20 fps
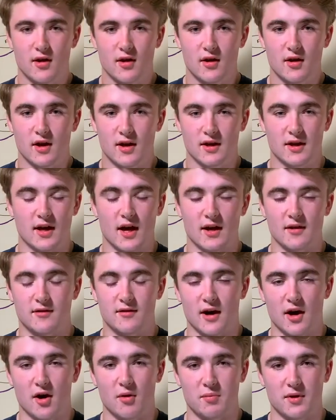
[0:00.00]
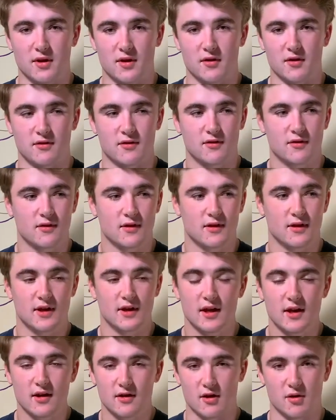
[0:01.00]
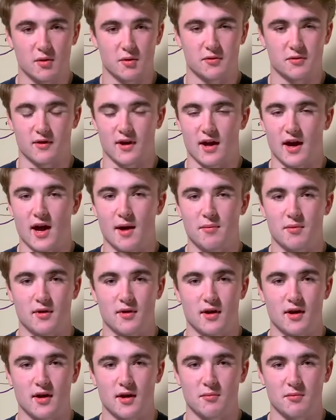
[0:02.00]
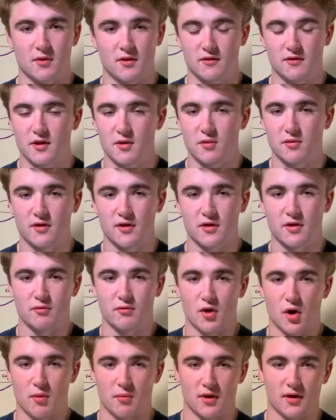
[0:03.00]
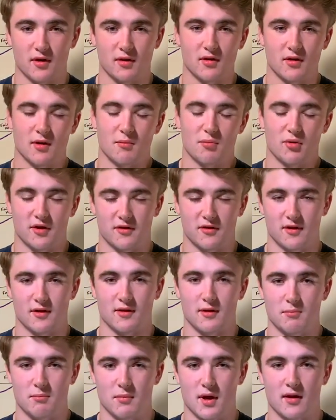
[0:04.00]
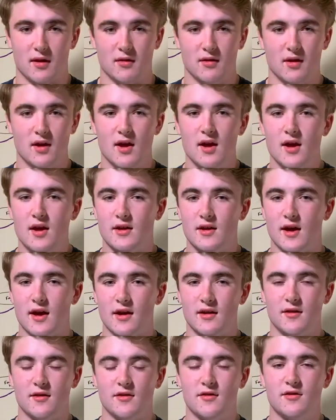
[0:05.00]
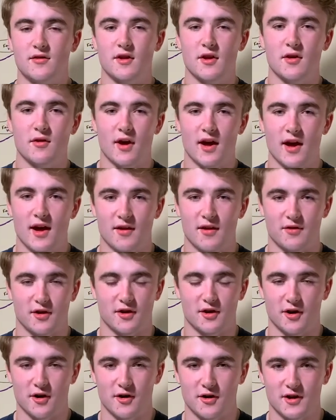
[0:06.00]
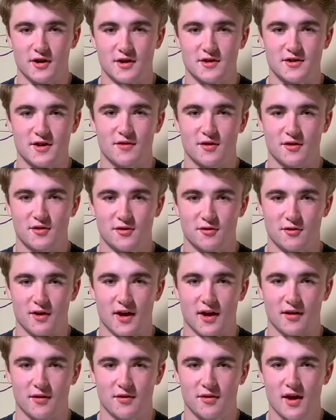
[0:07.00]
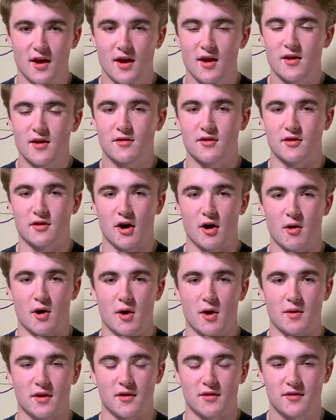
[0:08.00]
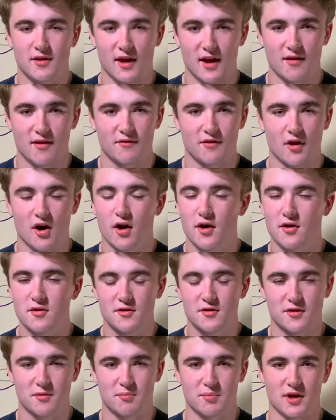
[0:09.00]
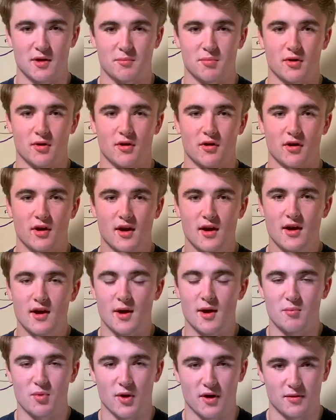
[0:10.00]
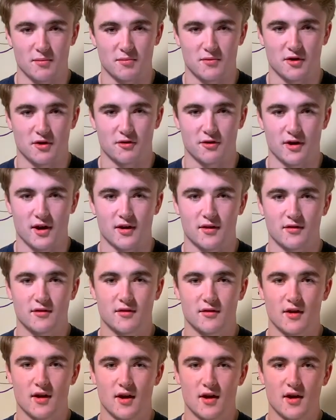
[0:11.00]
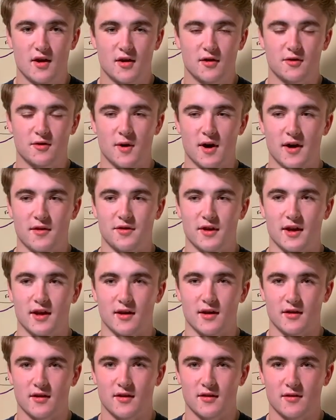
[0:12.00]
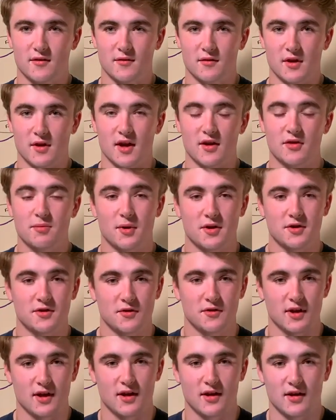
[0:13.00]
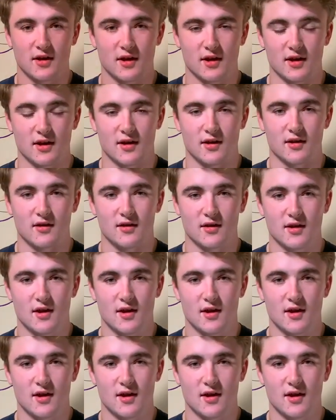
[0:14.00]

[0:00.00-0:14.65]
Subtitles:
he had doubt because he didn't know what was going to happen to him, because he was under Roman imprisonment. Yet he still had the courage and the strength to go out and save hundreds of people and bring them to Christ. So I think, especially in